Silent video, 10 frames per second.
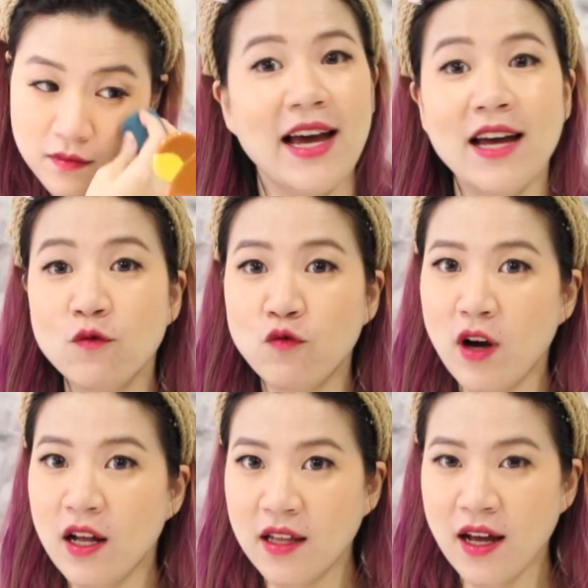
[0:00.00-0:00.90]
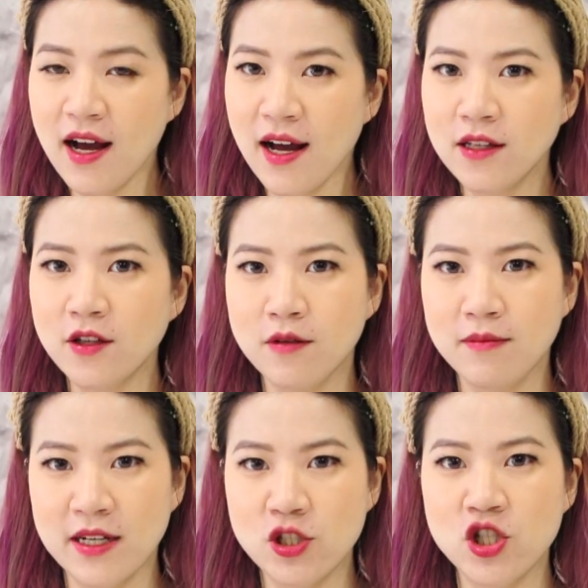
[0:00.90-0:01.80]
And voila, I look
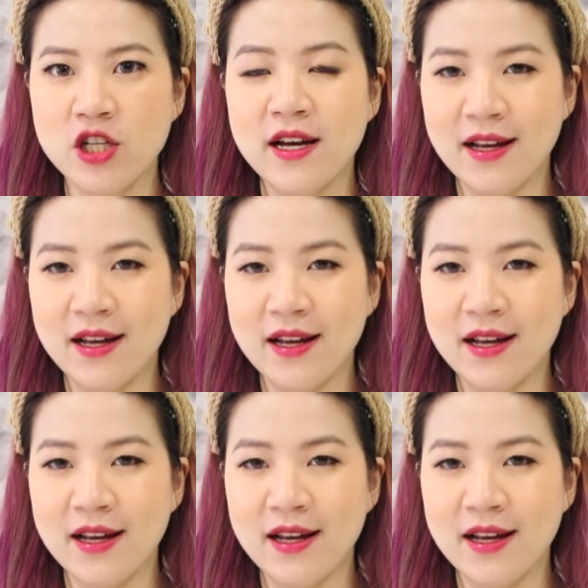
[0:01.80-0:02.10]
much